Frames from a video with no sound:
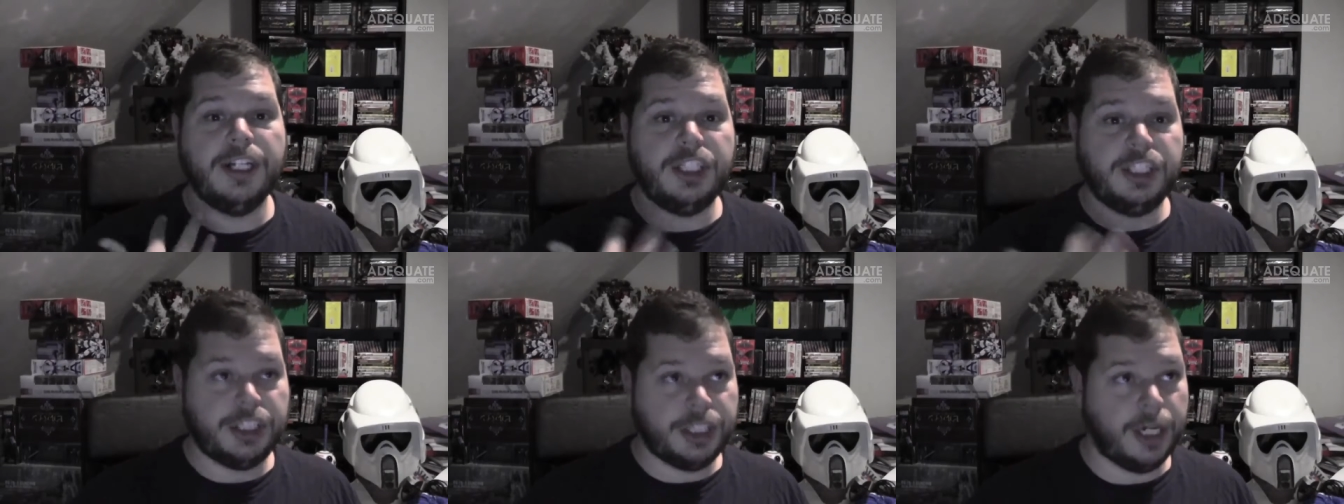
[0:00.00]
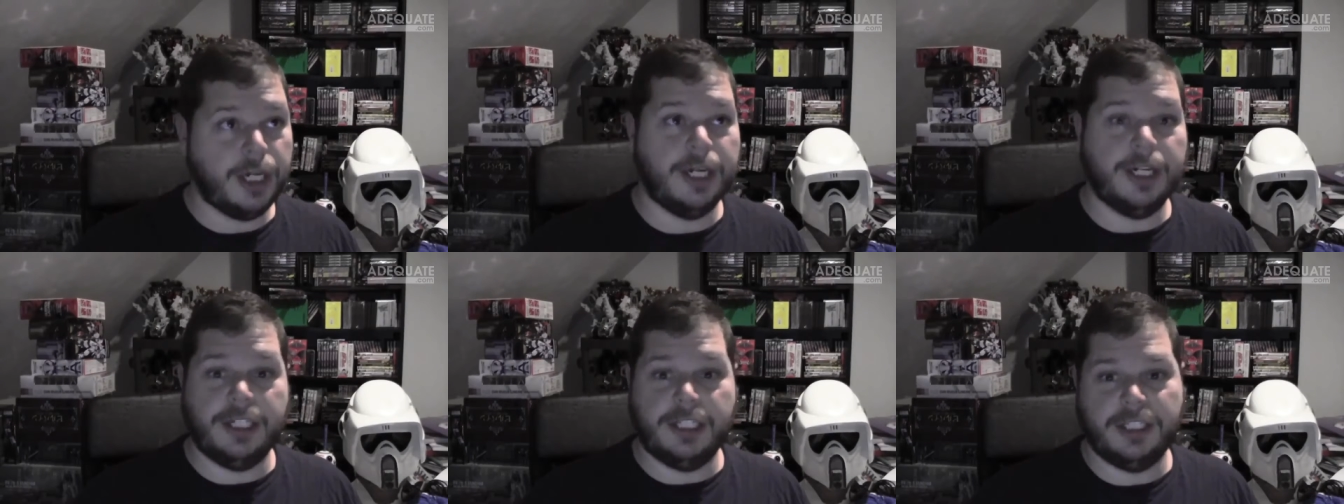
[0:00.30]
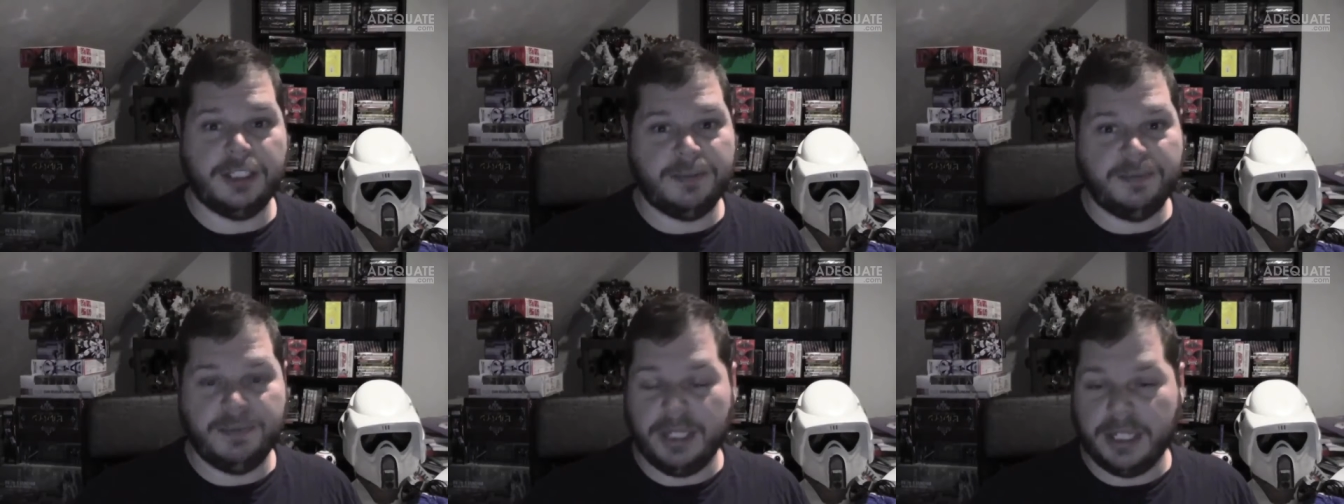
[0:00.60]

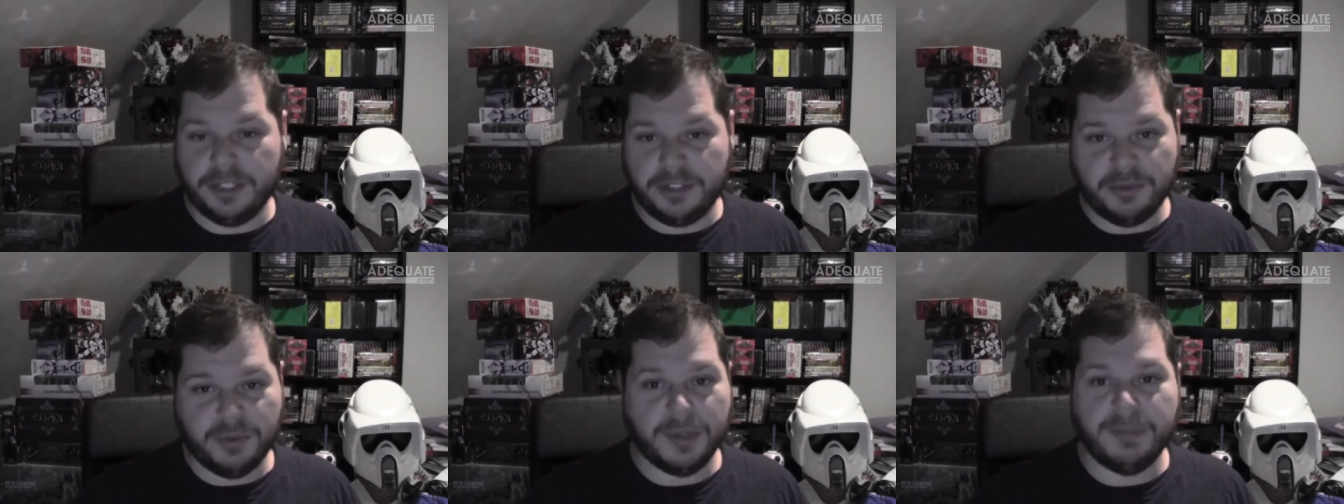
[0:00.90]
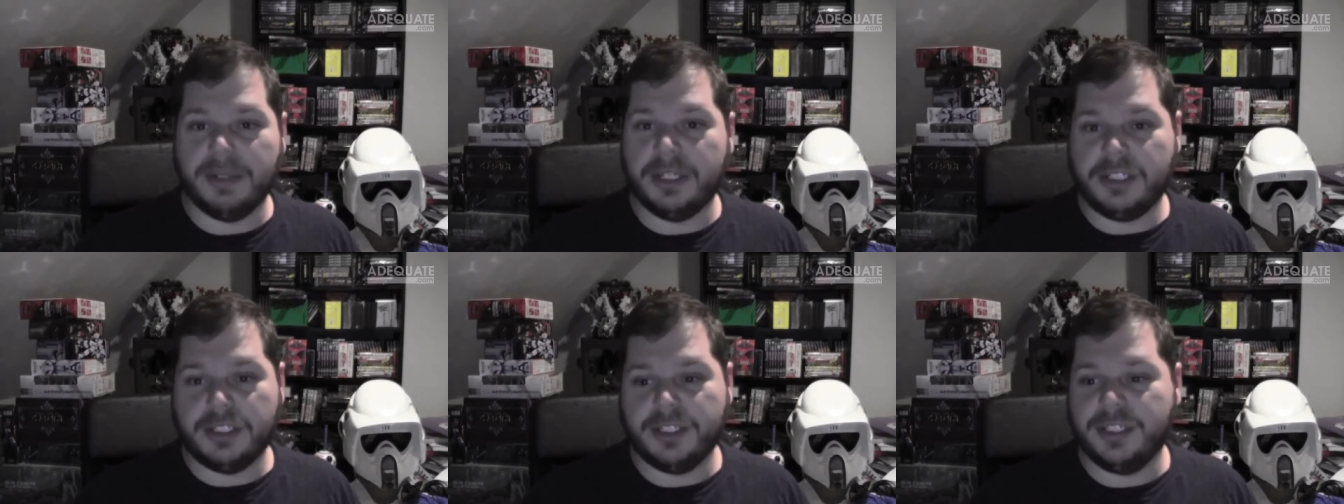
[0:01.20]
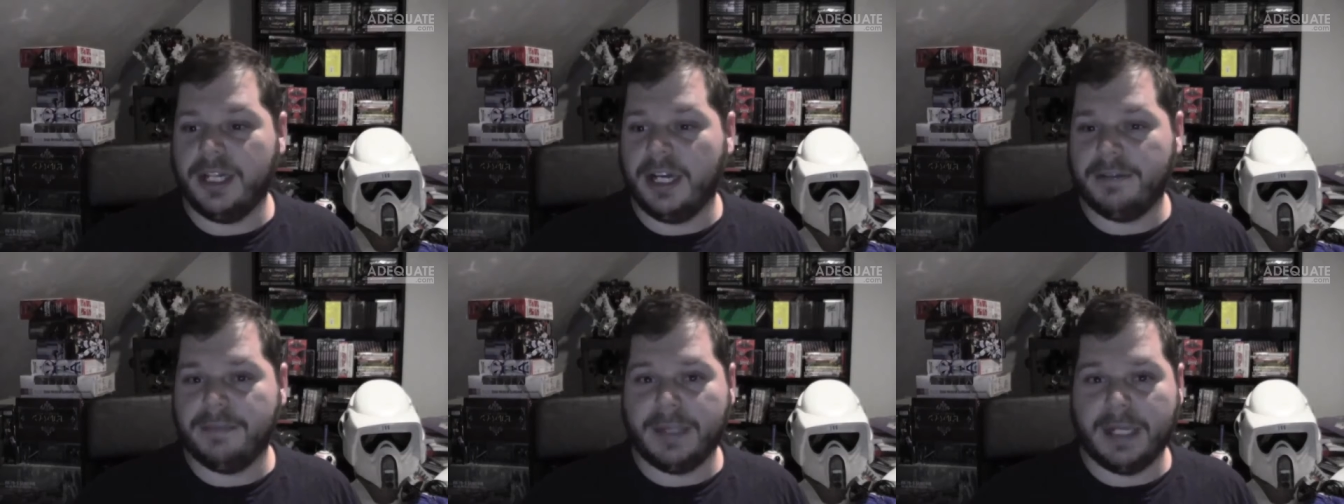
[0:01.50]
charged, because you want to make
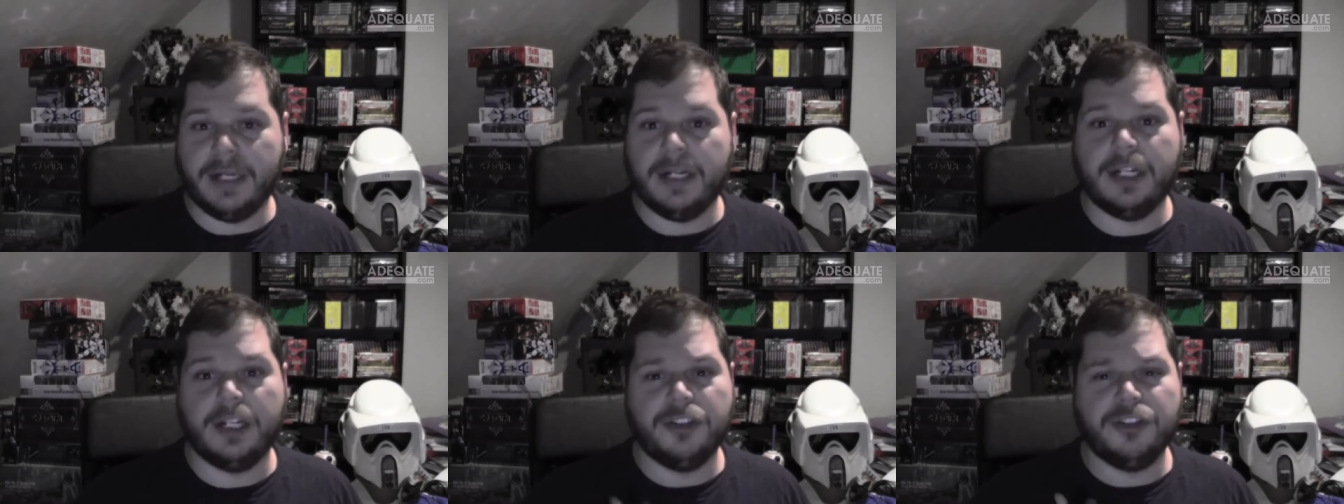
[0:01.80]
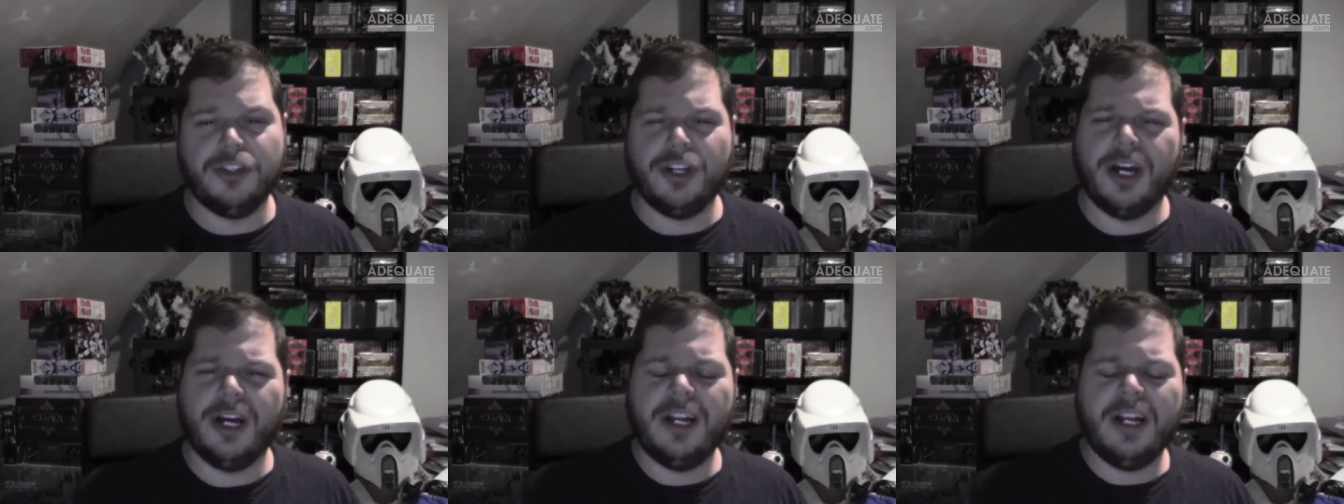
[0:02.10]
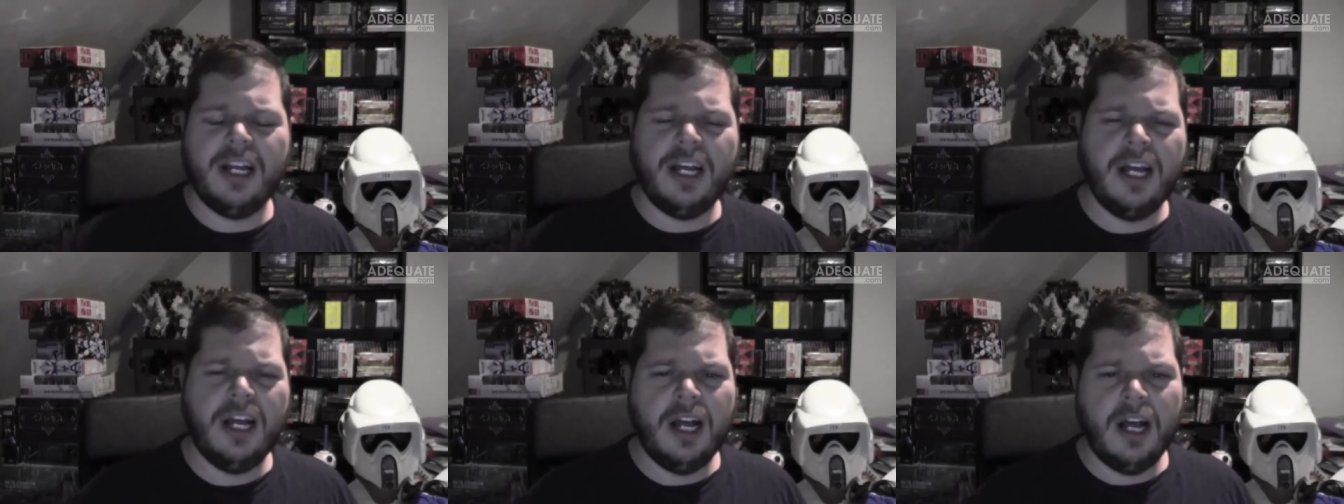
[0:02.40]
sure you have battery, because
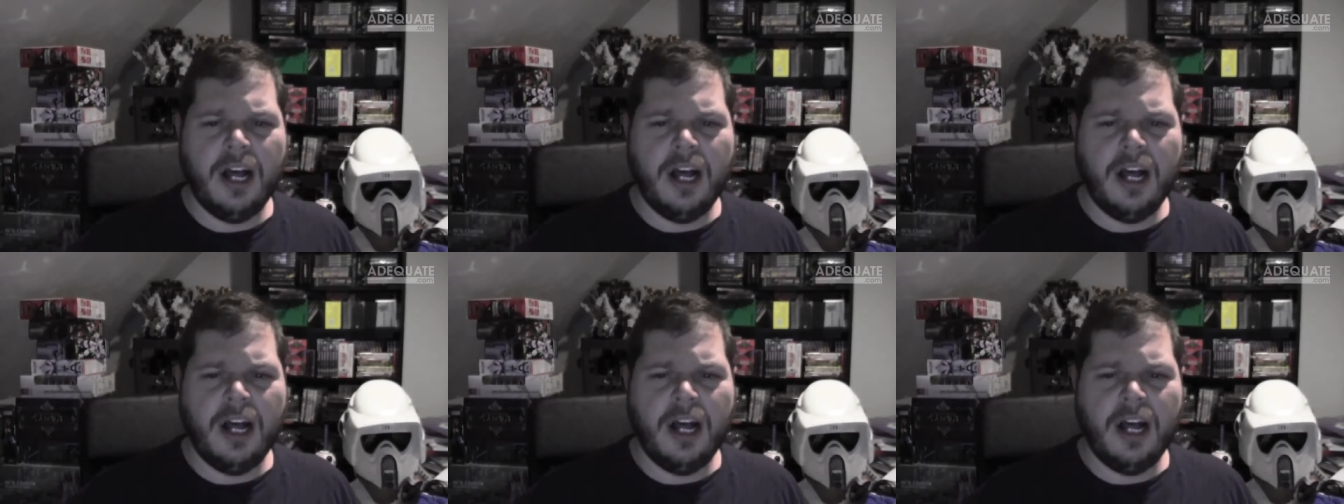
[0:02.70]
not